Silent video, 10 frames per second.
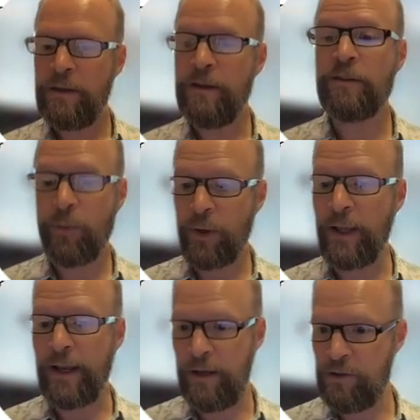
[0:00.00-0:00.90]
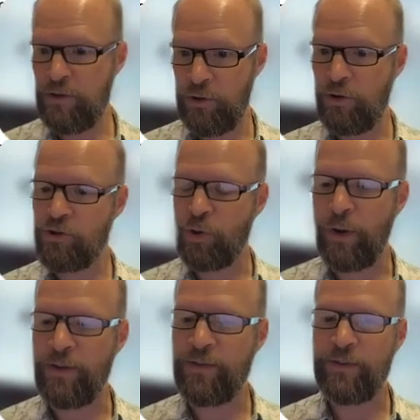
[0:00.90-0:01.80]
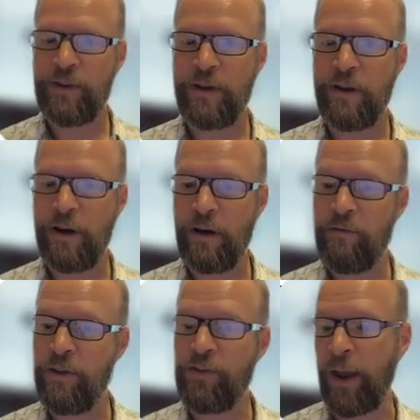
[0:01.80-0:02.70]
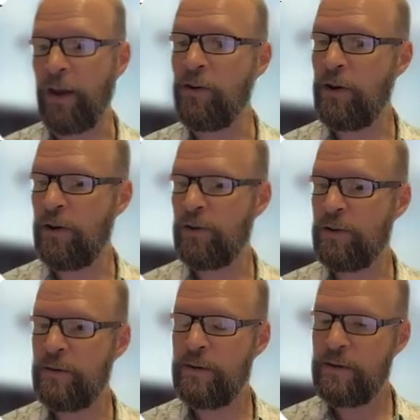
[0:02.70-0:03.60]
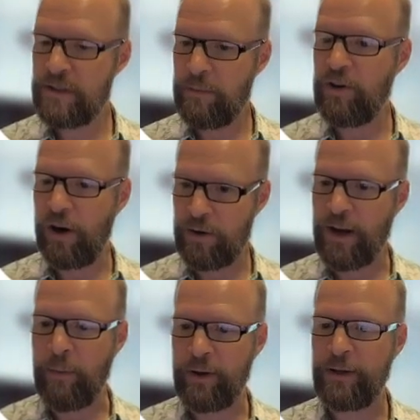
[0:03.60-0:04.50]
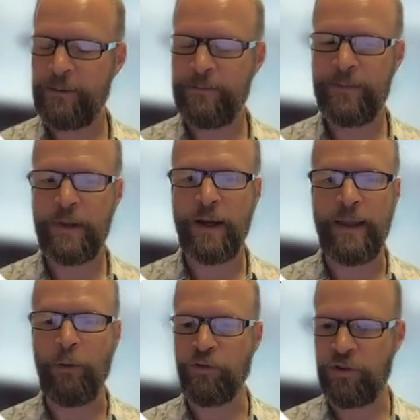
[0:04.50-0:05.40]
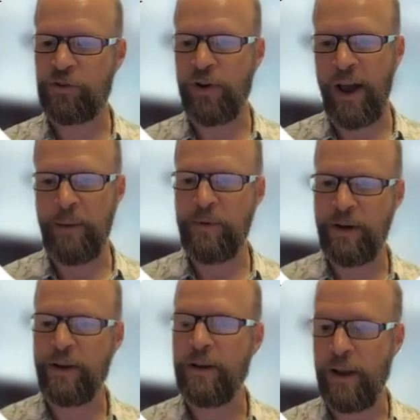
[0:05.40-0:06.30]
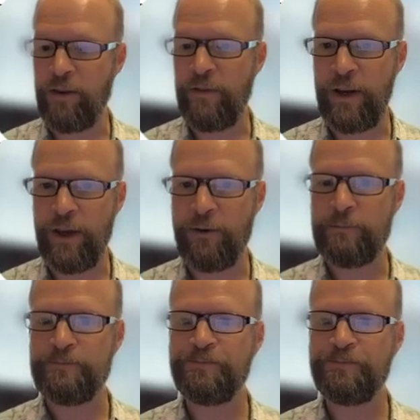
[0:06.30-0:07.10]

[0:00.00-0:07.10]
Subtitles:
These are related to your choice of the second year seminar topic that was described in another video.